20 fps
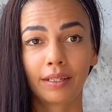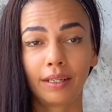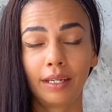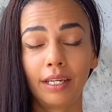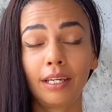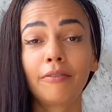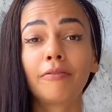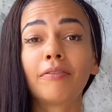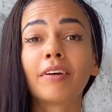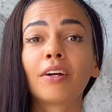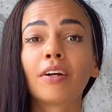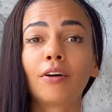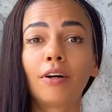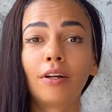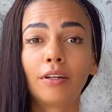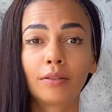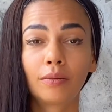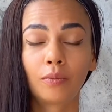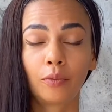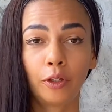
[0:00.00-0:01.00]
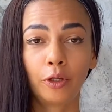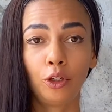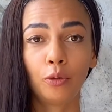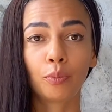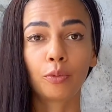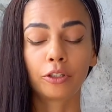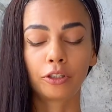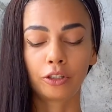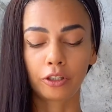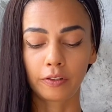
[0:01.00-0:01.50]
if at all, when you
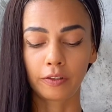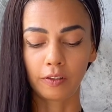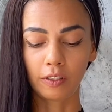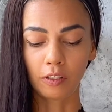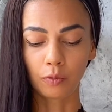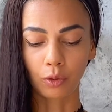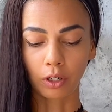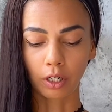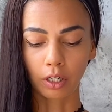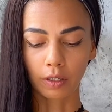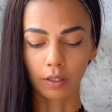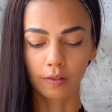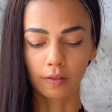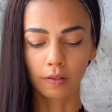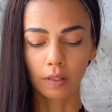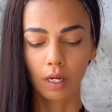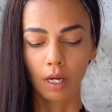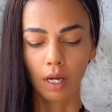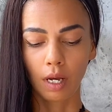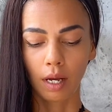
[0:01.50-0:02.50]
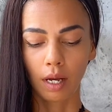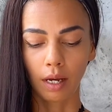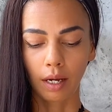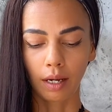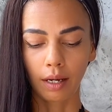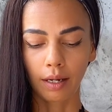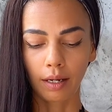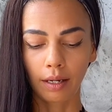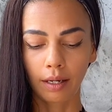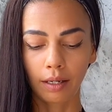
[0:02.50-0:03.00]
purchase these products.
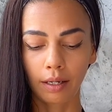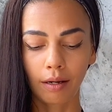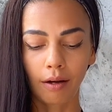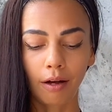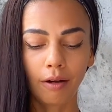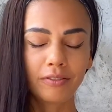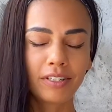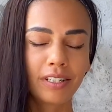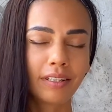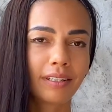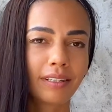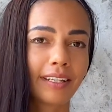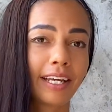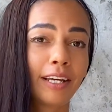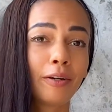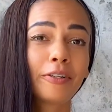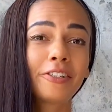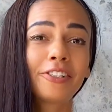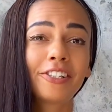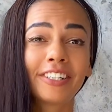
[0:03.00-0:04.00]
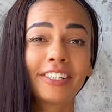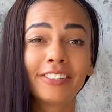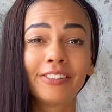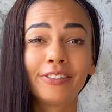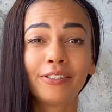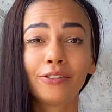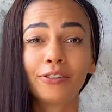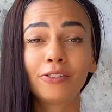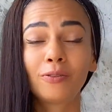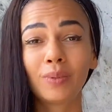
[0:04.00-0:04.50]
Often the language that is
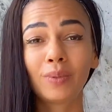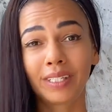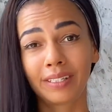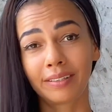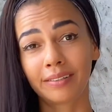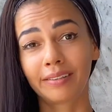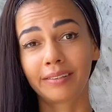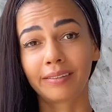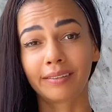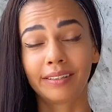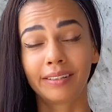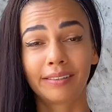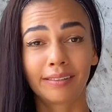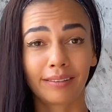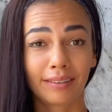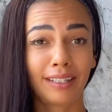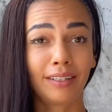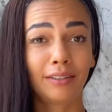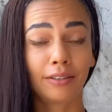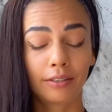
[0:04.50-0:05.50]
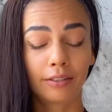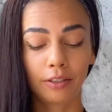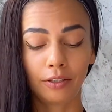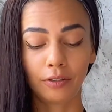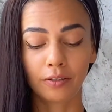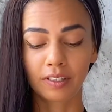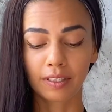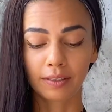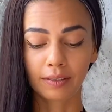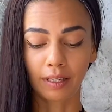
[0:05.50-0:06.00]
used, because it's legal to
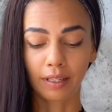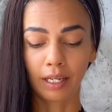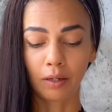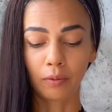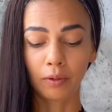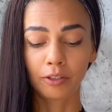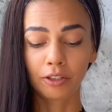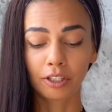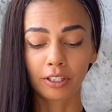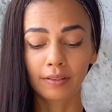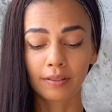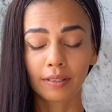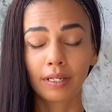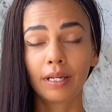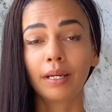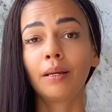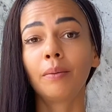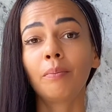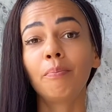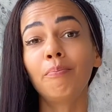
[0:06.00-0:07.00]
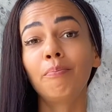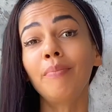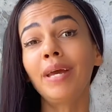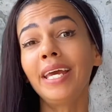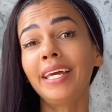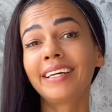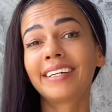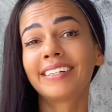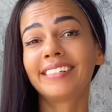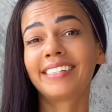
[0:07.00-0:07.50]
use this language, is
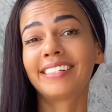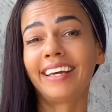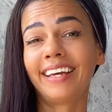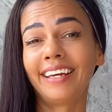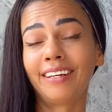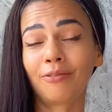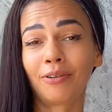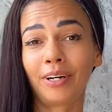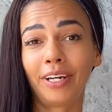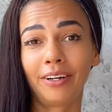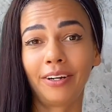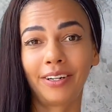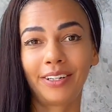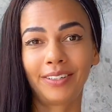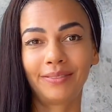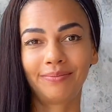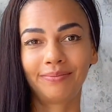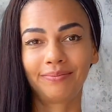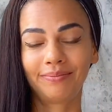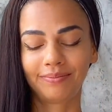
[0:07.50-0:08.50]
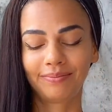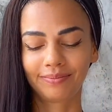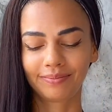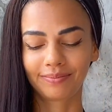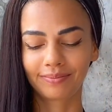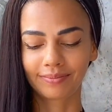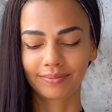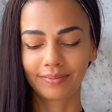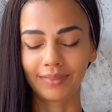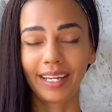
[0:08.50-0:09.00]
may contain rayon
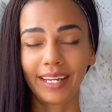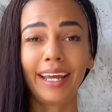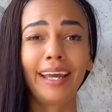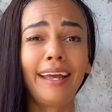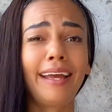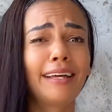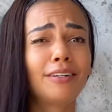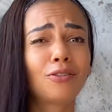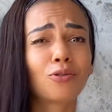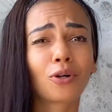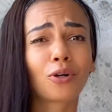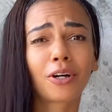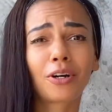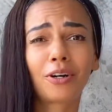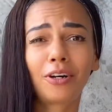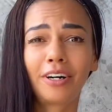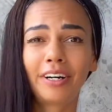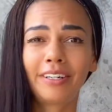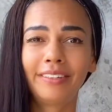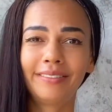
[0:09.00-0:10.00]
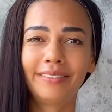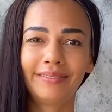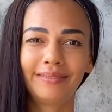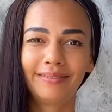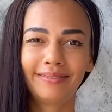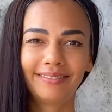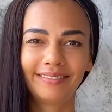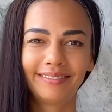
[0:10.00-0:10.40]
and or cotton,